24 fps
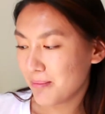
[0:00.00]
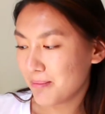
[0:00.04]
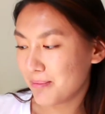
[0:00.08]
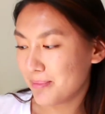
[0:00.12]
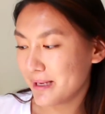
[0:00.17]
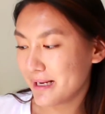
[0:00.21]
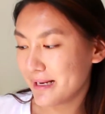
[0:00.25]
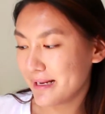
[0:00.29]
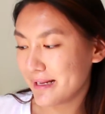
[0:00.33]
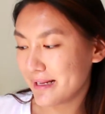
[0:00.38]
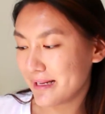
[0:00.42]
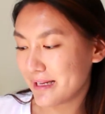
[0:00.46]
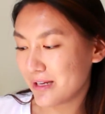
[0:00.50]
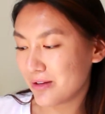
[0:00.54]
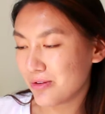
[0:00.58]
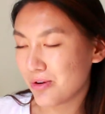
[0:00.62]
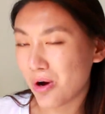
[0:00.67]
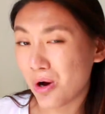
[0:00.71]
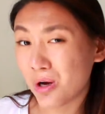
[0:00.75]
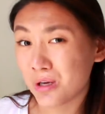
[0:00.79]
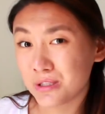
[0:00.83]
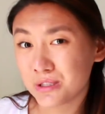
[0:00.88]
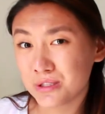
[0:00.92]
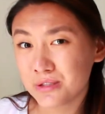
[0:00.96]
but you
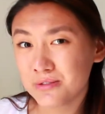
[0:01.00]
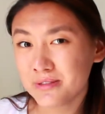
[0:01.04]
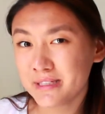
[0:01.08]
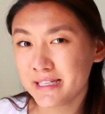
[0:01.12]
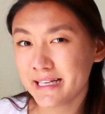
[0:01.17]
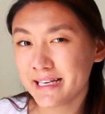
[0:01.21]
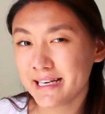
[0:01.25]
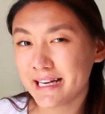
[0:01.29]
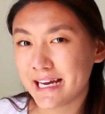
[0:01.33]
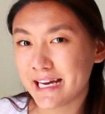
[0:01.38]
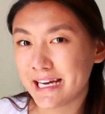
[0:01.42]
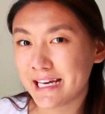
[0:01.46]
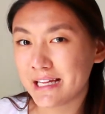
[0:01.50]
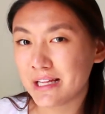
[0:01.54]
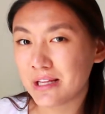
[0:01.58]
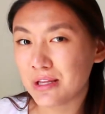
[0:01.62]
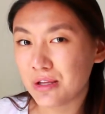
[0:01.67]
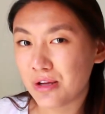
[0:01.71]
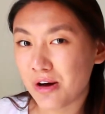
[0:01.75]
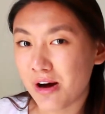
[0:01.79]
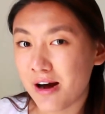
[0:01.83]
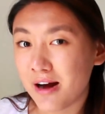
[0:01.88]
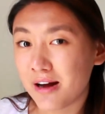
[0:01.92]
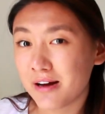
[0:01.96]
also need a
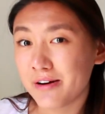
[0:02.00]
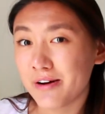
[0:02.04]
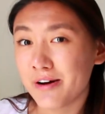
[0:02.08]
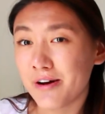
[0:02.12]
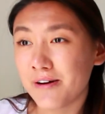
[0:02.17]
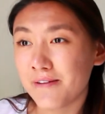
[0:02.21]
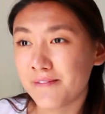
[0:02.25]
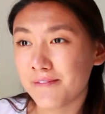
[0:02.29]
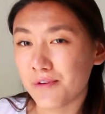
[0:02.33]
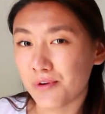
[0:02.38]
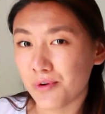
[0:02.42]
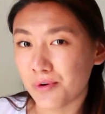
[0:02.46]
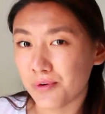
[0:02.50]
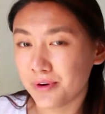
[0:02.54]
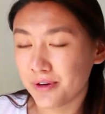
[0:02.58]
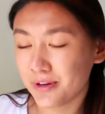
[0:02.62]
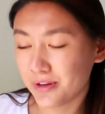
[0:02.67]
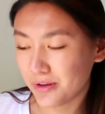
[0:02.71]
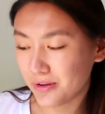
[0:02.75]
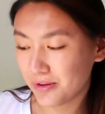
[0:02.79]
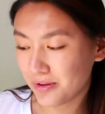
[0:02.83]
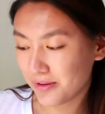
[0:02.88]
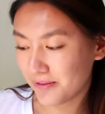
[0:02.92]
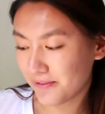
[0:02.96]
lot of
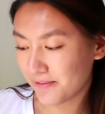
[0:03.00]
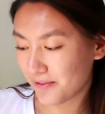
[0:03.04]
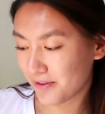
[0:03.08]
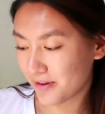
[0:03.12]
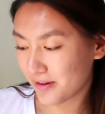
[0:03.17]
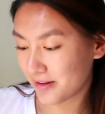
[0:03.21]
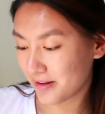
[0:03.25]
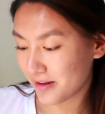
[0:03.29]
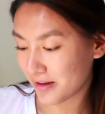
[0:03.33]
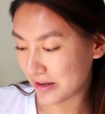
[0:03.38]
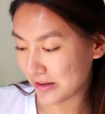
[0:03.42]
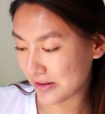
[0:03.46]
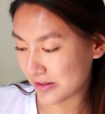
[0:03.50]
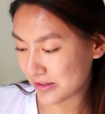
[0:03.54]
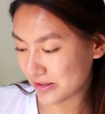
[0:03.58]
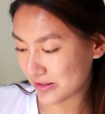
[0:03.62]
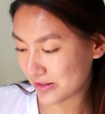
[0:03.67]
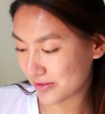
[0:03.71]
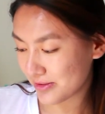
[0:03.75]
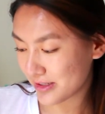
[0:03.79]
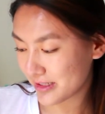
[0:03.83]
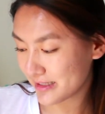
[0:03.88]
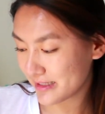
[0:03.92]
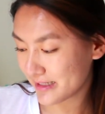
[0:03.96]
oil for the colors
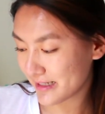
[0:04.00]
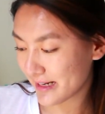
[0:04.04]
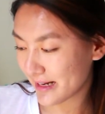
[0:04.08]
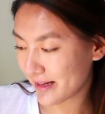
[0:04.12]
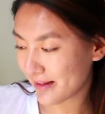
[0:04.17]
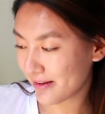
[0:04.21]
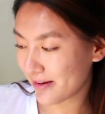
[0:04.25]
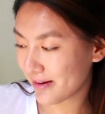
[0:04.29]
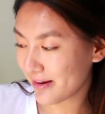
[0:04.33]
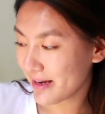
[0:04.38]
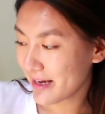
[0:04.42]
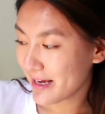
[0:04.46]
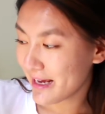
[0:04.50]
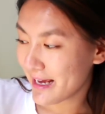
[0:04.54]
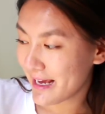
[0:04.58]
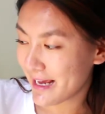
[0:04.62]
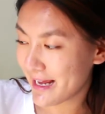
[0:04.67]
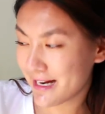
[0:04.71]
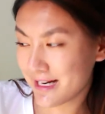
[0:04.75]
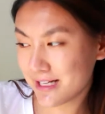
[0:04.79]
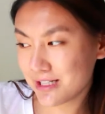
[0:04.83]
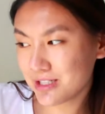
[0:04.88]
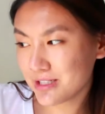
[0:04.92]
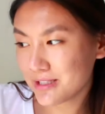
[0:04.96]
to run together,
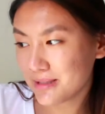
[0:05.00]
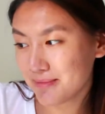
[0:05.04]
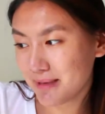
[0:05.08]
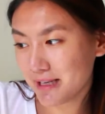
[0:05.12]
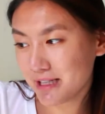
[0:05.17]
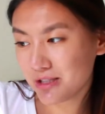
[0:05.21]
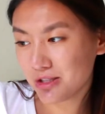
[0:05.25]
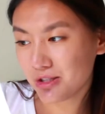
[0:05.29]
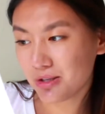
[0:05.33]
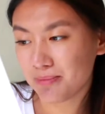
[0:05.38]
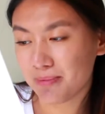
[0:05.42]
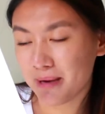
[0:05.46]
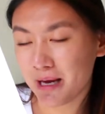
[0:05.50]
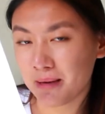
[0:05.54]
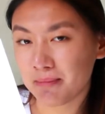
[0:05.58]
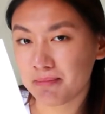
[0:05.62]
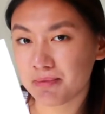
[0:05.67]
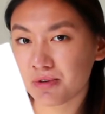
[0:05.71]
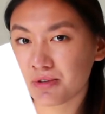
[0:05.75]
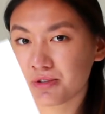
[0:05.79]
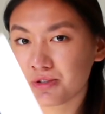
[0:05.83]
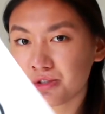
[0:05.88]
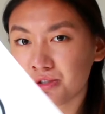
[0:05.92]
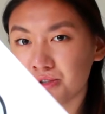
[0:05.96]
and it just makes your
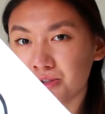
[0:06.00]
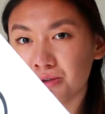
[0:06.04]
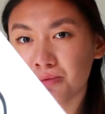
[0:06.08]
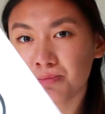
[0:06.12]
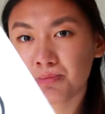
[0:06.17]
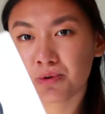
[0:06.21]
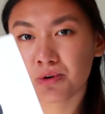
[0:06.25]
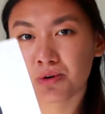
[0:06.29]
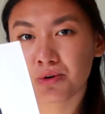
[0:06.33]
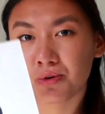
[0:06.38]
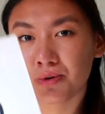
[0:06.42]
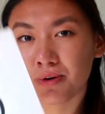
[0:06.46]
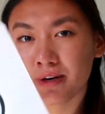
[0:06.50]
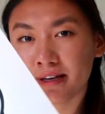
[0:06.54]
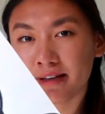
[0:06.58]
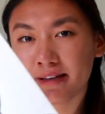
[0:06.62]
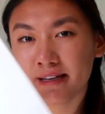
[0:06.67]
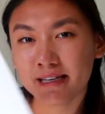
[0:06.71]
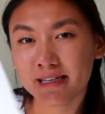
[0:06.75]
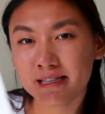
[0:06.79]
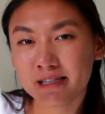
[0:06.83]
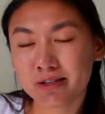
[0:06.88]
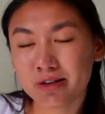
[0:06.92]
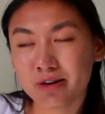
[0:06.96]
paper super
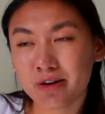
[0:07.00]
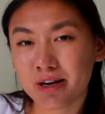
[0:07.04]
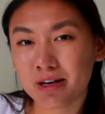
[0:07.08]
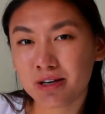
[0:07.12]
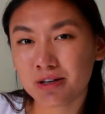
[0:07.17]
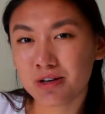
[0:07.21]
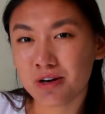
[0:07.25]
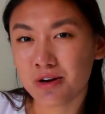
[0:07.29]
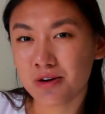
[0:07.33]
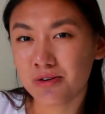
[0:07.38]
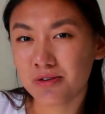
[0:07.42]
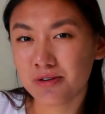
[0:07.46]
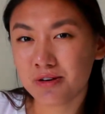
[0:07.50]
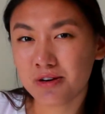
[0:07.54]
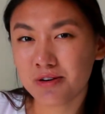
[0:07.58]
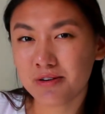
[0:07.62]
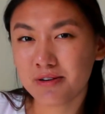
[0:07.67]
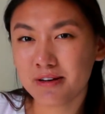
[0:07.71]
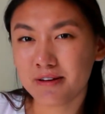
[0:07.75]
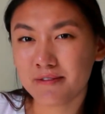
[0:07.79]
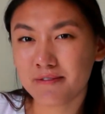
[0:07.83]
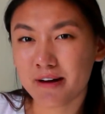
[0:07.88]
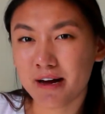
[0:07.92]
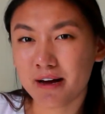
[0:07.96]
oily, so I don't know
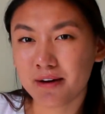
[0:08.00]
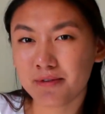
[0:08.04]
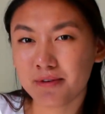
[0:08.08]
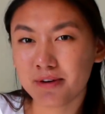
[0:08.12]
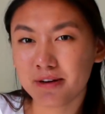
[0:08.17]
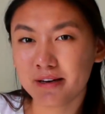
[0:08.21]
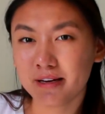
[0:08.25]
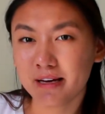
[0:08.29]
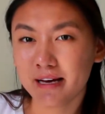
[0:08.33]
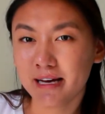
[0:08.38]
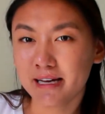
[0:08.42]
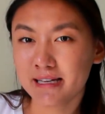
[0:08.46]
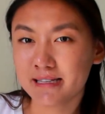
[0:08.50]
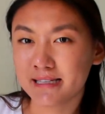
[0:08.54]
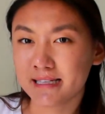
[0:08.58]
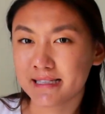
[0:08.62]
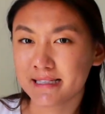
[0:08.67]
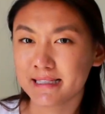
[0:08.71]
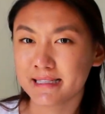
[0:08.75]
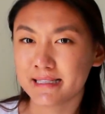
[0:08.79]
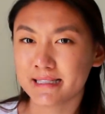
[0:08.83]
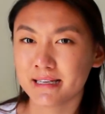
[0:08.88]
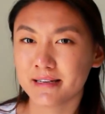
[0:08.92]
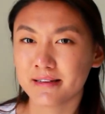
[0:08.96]
if I would
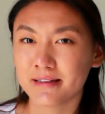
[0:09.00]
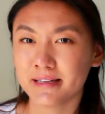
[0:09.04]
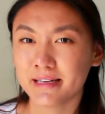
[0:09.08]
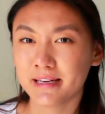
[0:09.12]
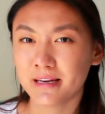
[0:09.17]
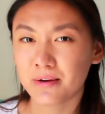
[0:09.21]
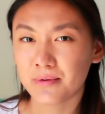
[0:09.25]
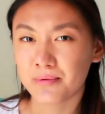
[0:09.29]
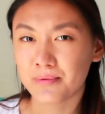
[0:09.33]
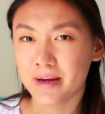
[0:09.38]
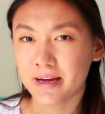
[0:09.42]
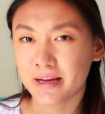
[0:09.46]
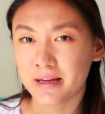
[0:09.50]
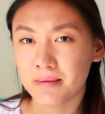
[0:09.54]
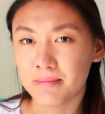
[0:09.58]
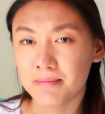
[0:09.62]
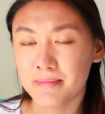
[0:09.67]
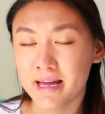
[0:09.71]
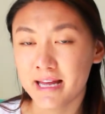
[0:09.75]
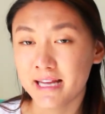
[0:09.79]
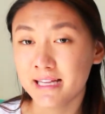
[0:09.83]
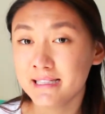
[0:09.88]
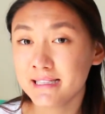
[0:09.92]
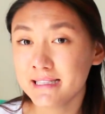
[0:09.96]
necessarily
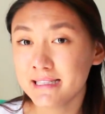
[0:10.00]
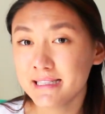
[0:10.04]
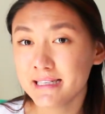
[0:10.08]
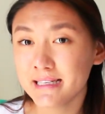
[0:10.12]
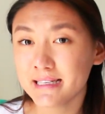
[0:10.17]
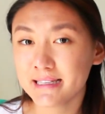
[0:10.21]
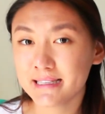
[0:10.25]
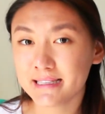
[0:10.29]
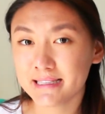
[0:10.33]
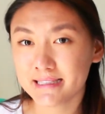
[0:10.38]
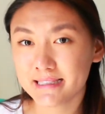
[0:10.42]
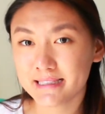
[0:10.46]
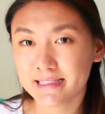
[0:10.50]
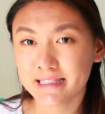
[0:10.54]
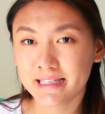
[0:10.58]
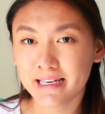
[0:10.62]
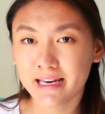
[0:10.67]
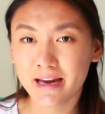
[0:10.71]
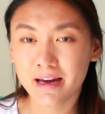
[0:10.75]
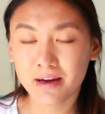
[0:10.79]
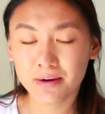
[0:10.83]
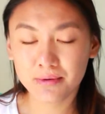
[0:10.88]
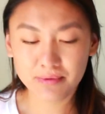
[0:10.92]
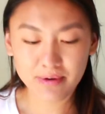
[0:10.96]
recommend this
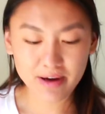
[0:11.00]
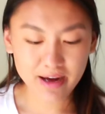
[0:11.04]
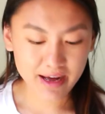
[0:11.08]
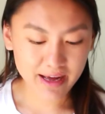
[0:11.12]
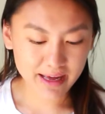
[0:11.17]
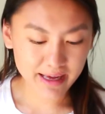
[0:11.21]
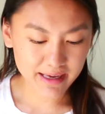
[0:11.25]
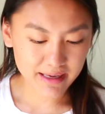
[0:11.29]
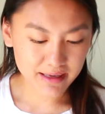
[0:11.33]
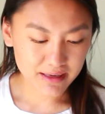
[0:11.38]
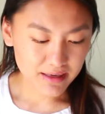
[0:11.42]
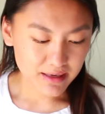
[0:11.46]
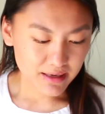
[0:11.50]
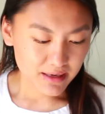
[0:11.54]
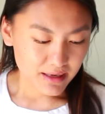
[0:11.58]
DIY.